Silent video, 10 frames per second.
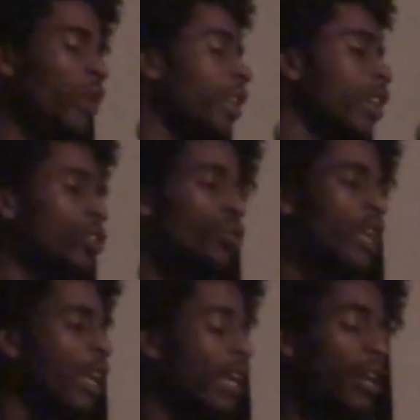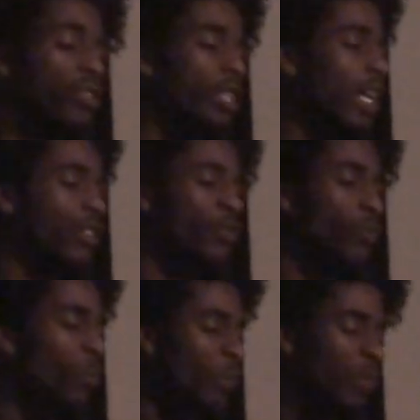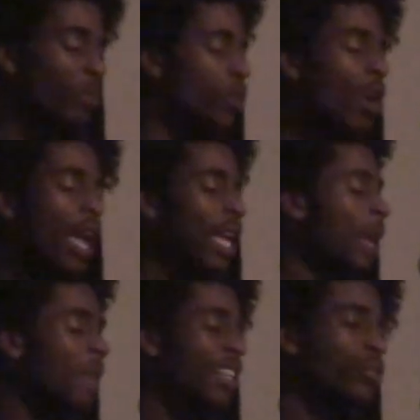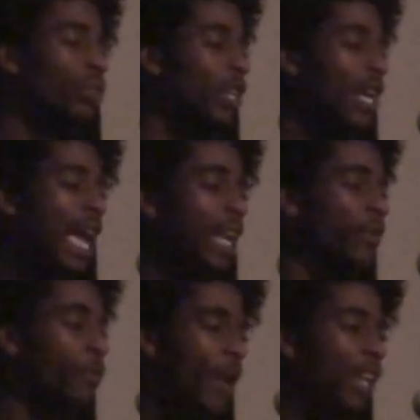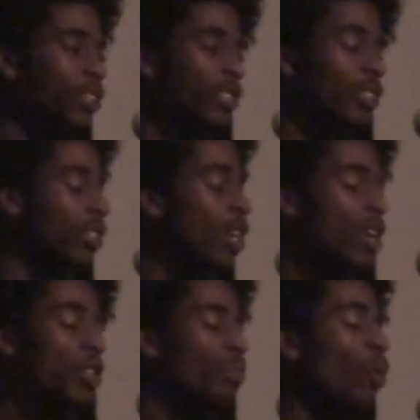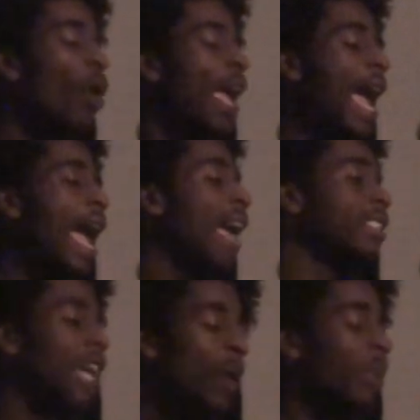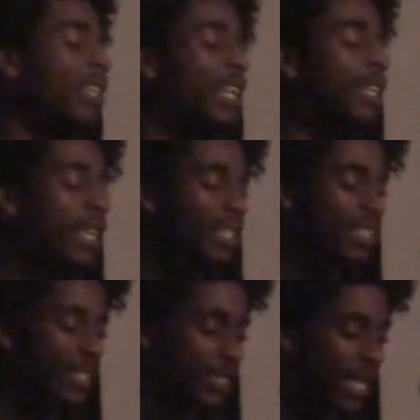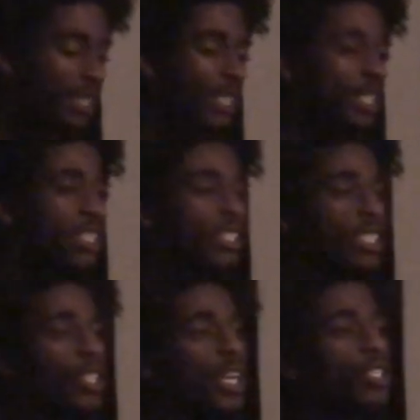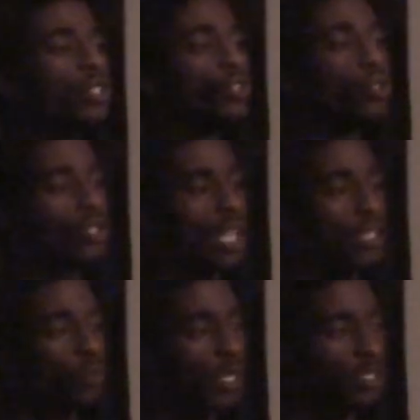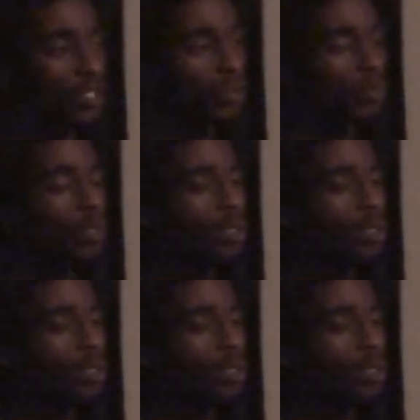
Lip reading: tricky because you can't count slaves as full people, and I'm not too good at adding fractions. The boy asks, how many dead niggas does it take to get to the center of institutionalized racism?